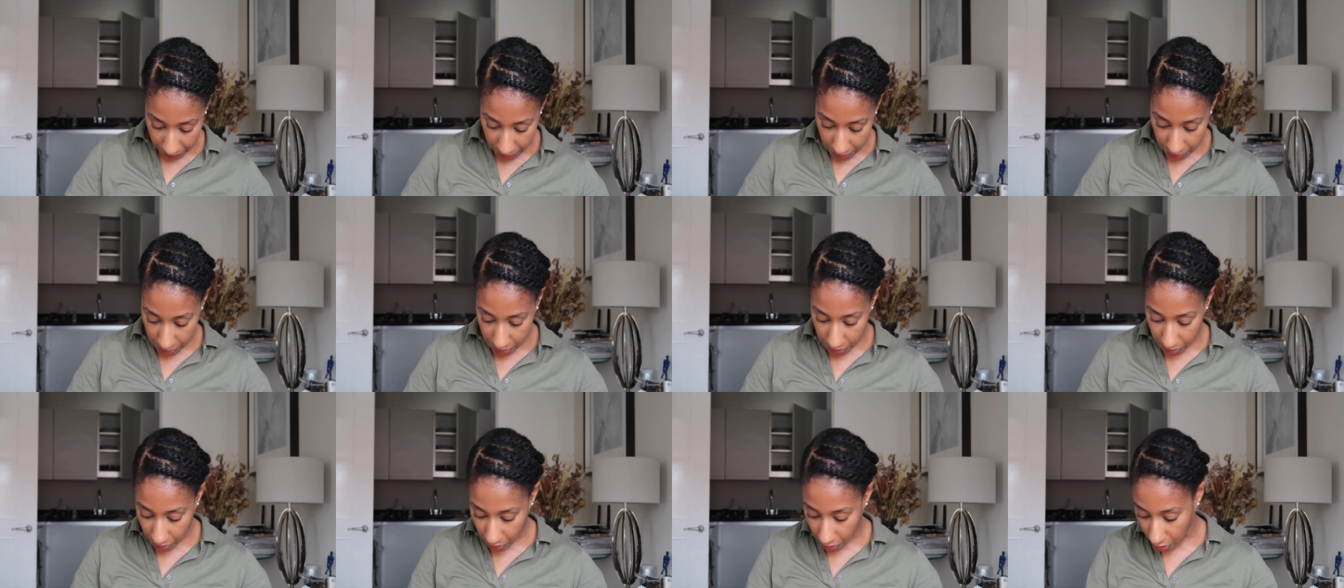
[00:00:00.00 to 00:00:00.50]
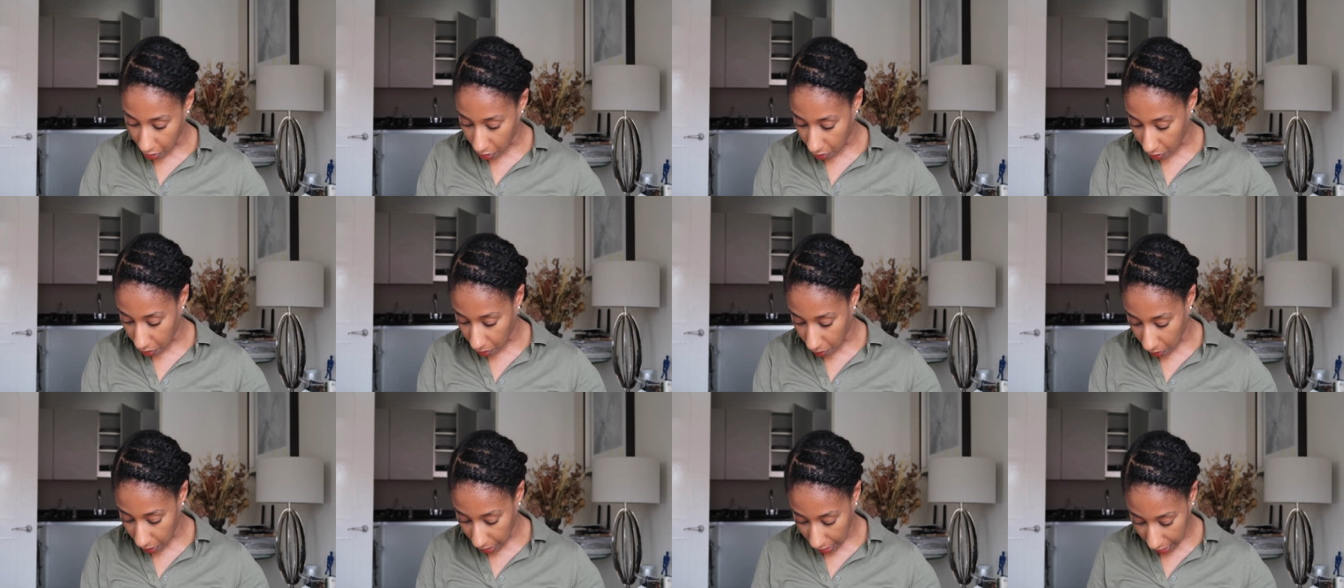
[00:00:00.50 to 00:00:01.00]

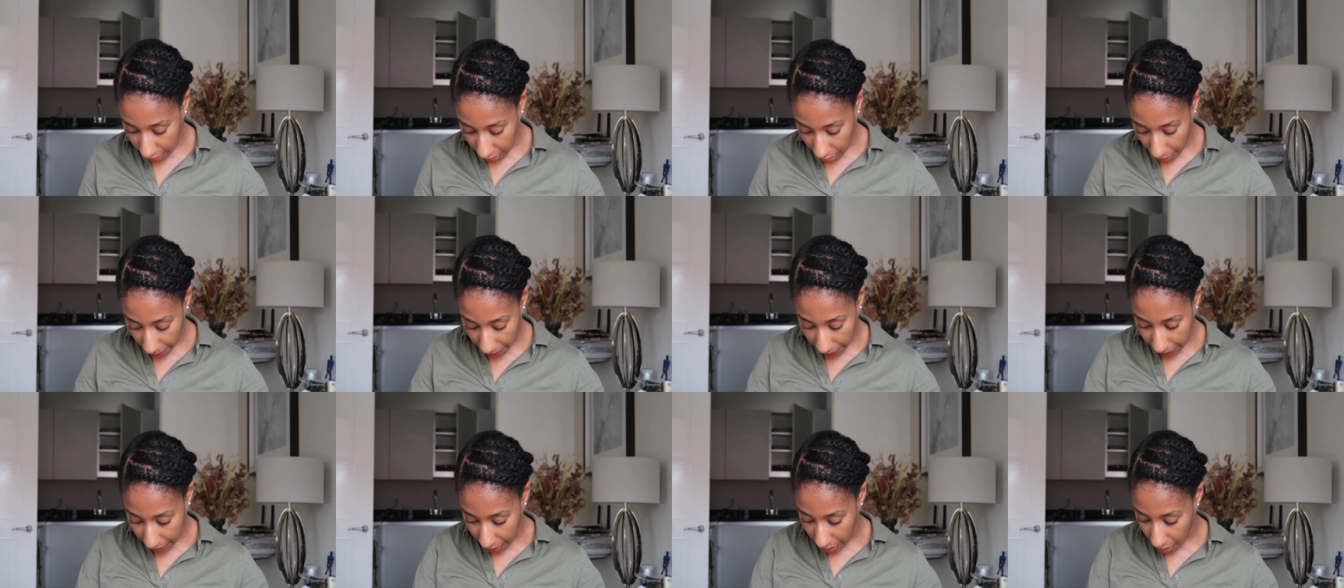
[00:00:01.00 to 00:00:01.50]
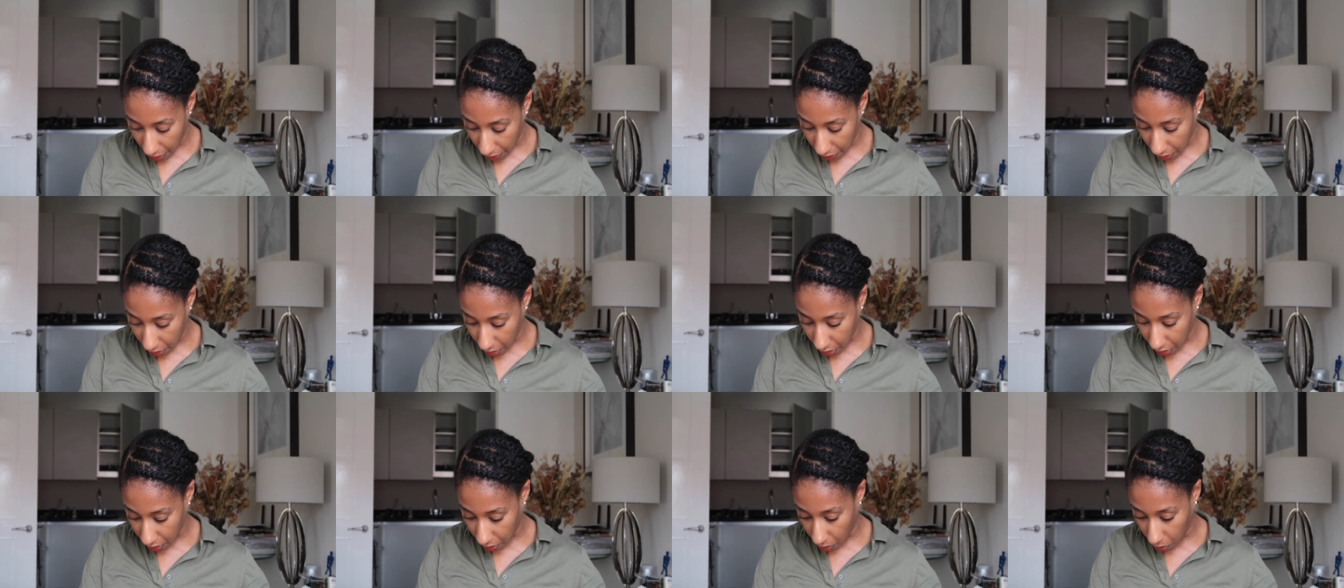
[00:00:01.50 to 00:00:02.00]
So a couple
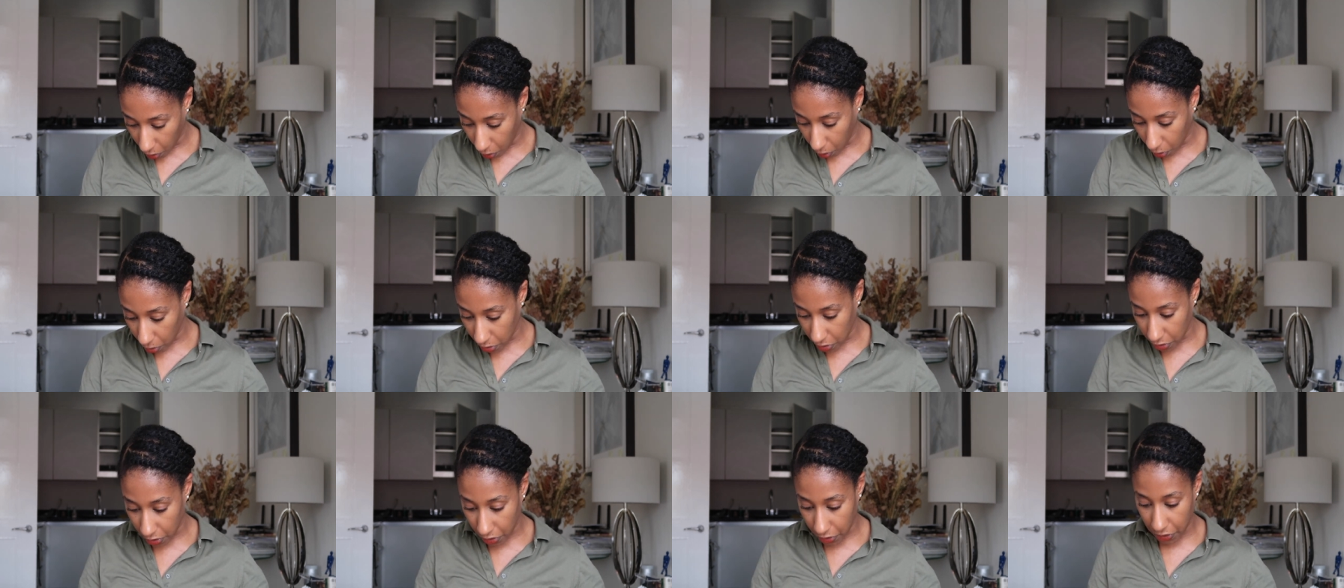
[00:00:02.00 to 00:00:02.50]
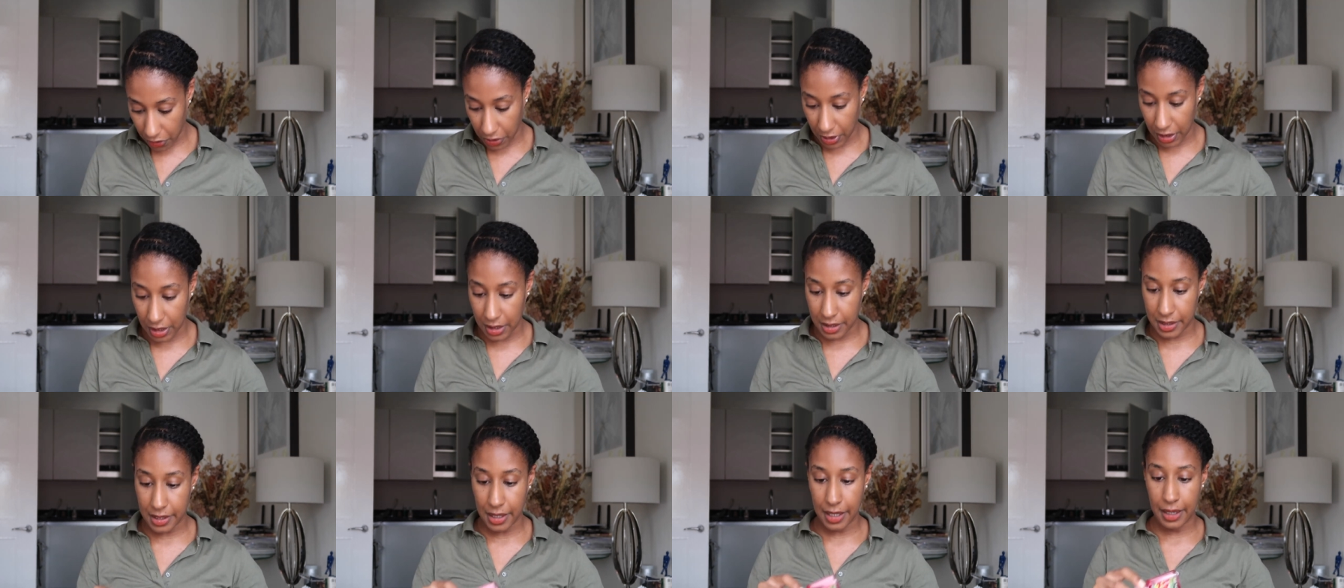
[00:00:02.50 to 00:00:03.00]
other older
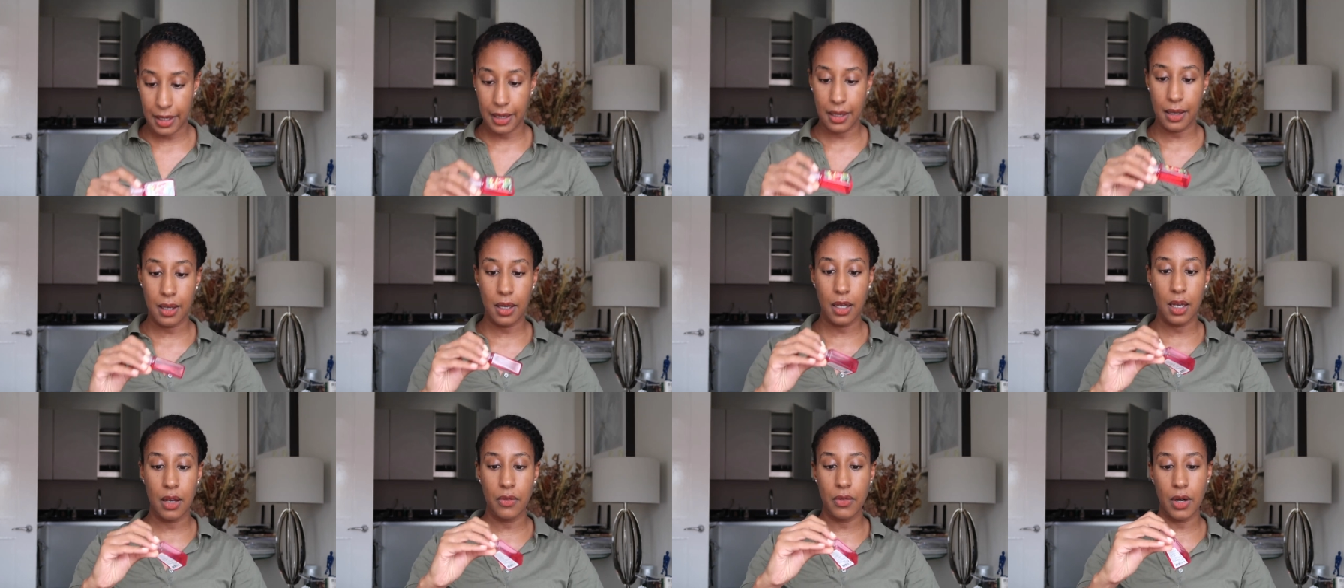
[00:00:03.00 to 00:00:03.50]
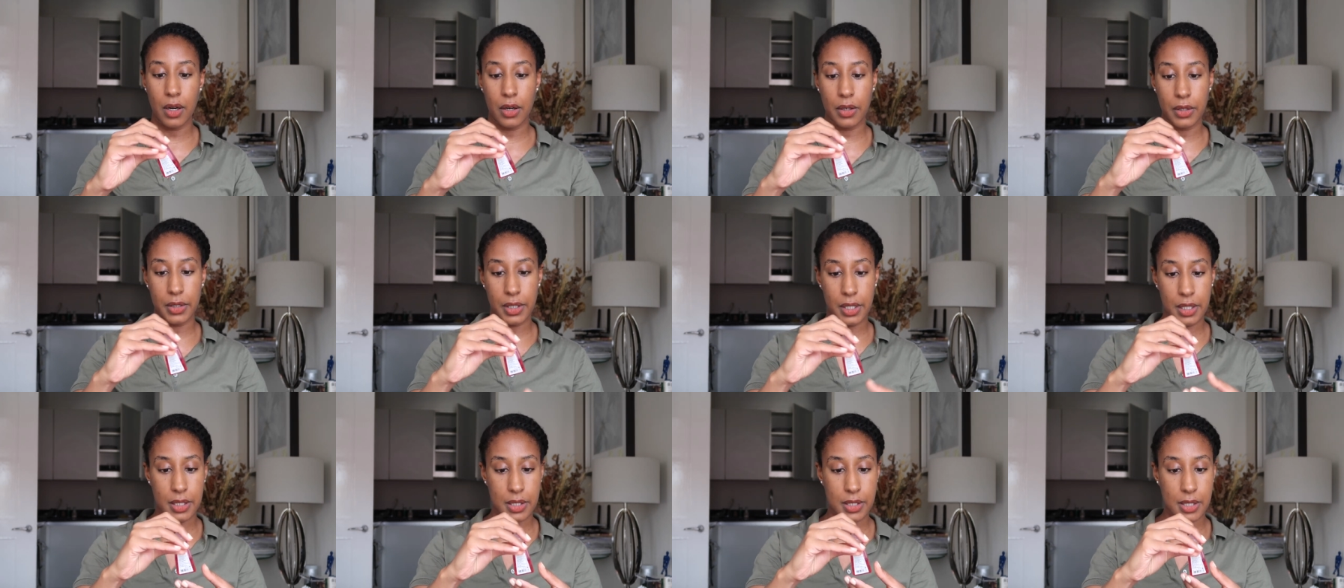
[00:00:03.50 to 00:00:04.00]
things I have
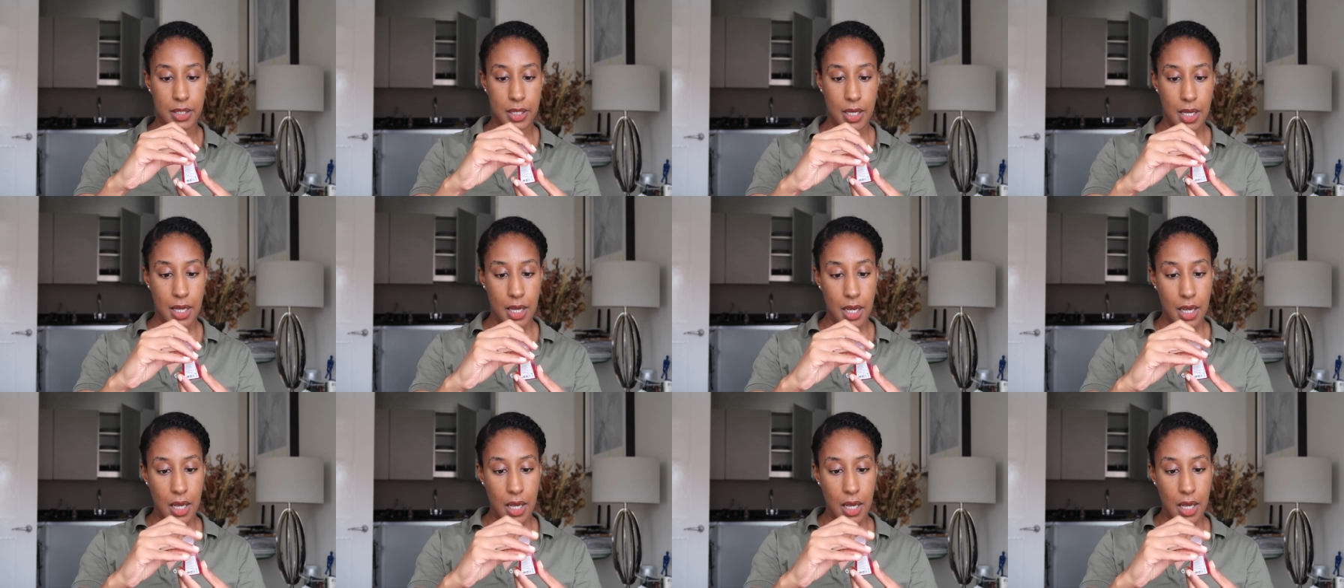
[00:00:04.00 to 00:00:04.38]
are this.